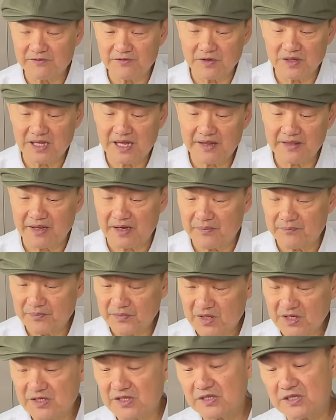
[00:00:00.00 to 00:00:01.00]
for leather.
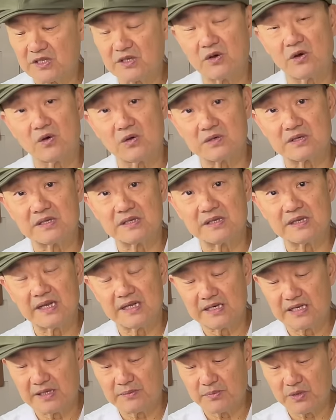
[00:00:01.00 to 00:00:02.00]
This is the Alden
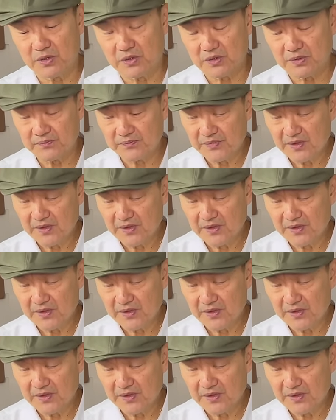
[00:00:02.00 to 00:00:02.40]
indie boot.